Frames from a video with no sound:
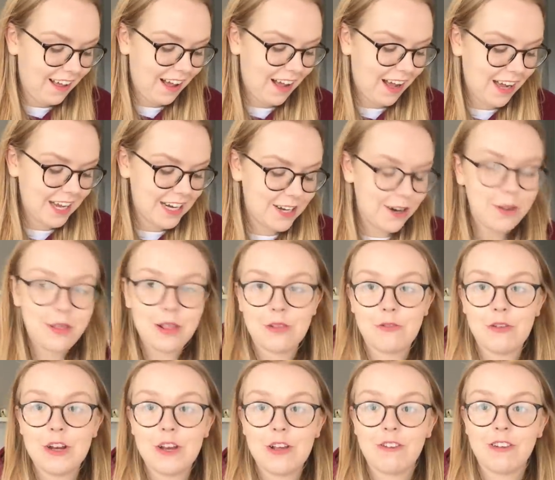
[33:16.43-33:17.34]
I know
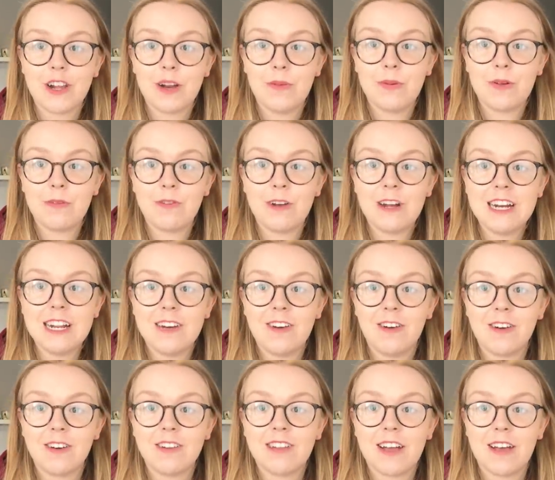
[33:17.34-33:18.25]
this video is going to be really
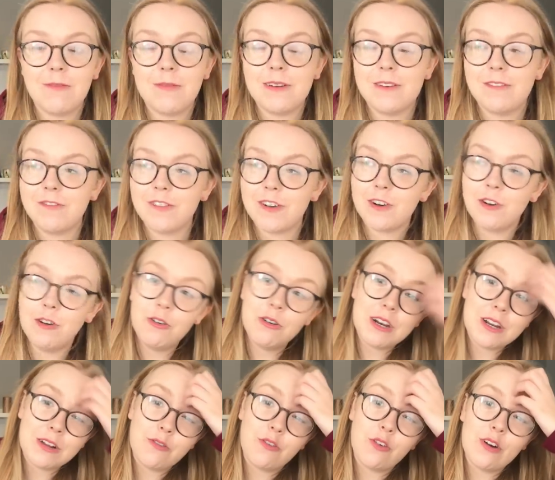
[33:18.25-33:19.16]
long because I've been
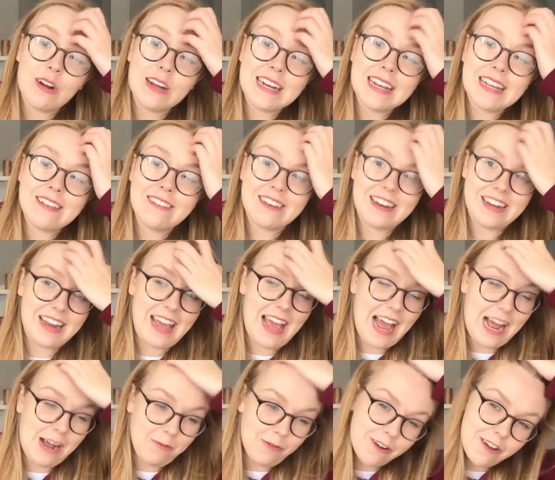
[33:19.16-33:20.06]
recording for at least an
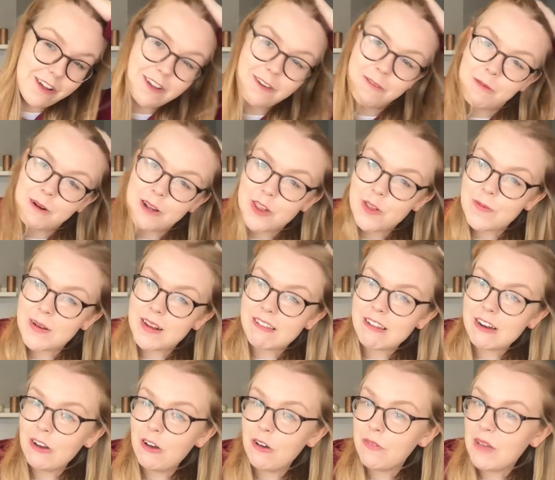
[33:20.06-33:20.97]
hour, which
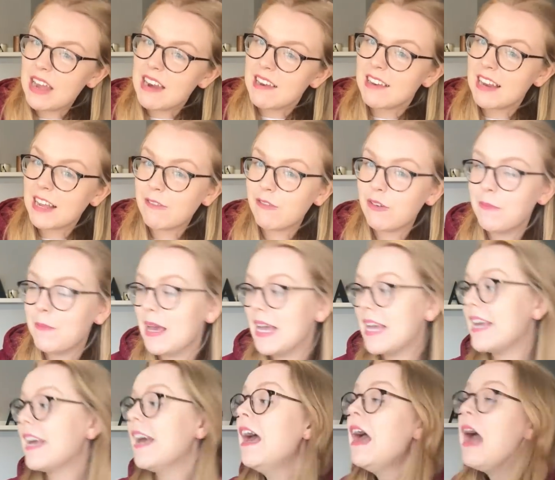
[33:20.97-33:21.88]
means a lot of editing for
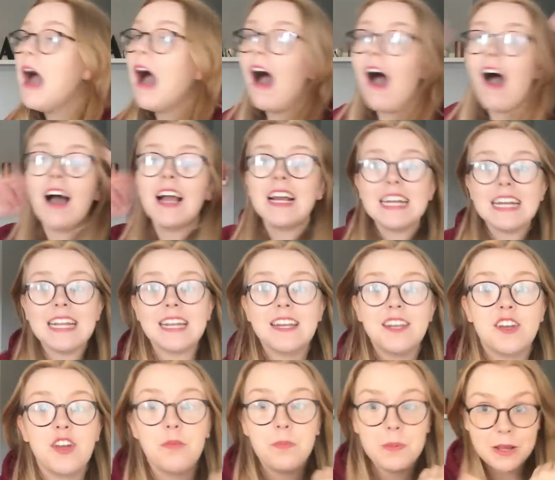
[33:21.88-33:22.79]
me. I
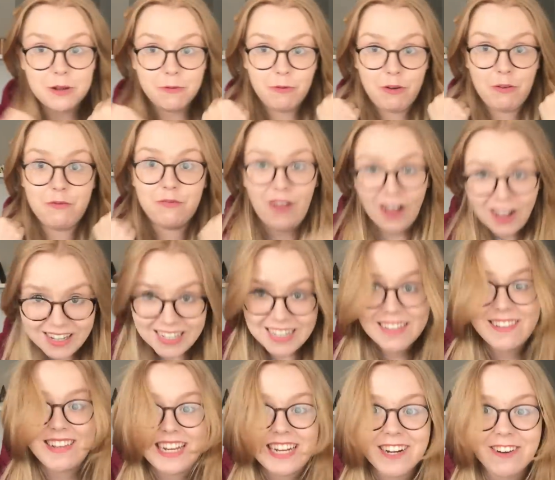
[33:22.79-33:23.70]
need to be
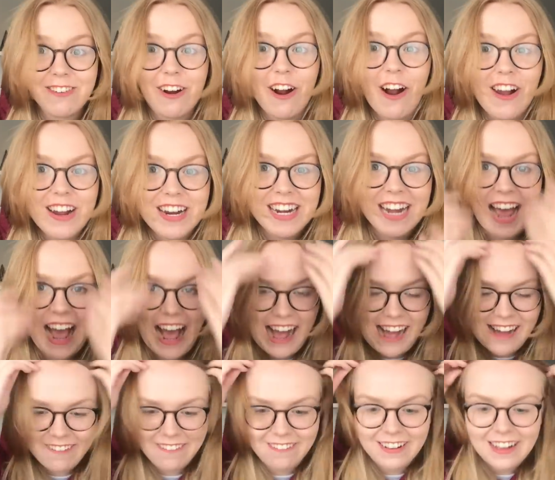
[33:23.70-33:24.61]
revising right
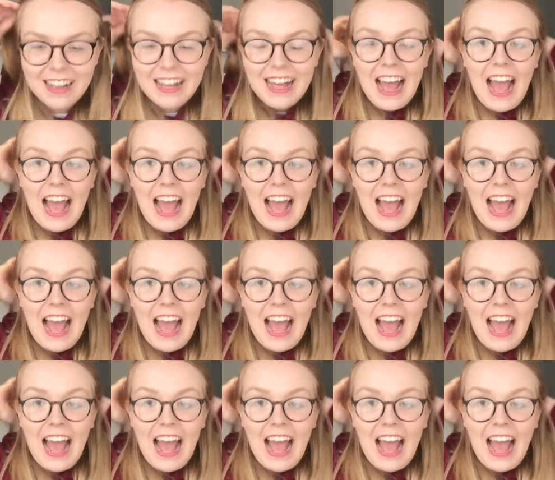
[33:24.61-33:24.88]
now.